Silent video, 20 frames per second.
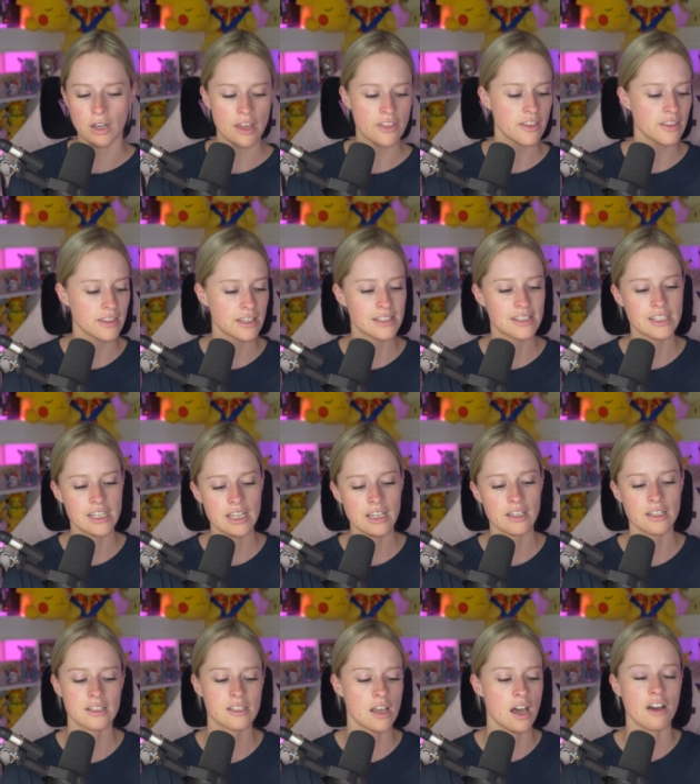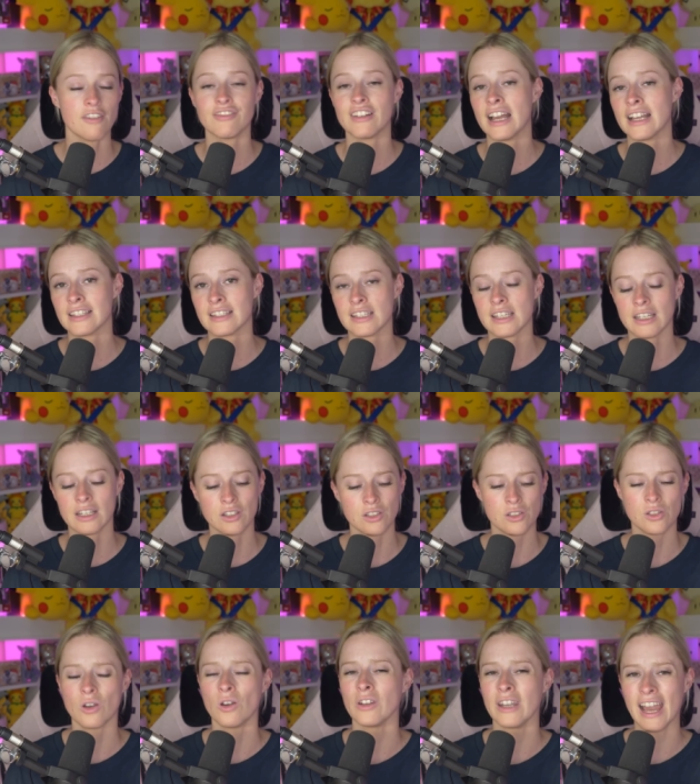I think there's Tinkatuff and
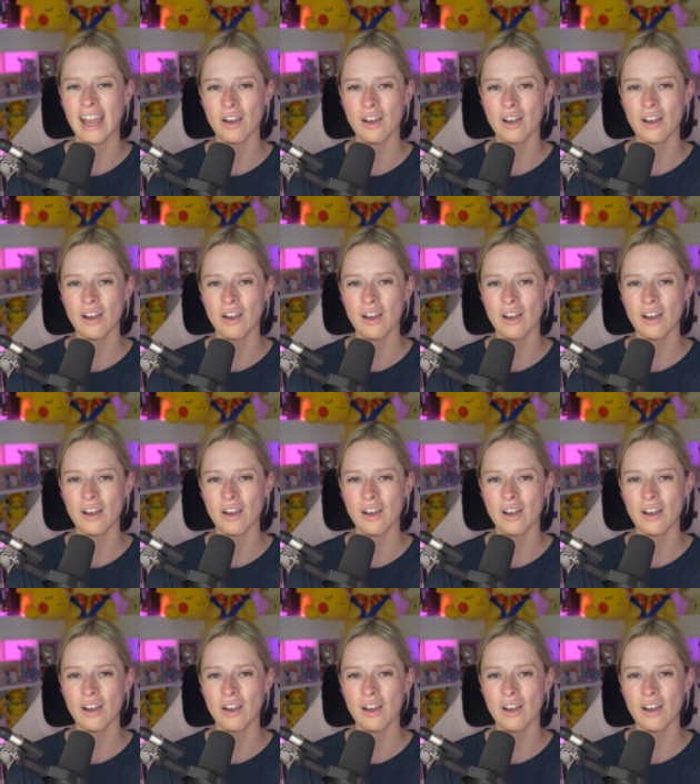Tinkaton.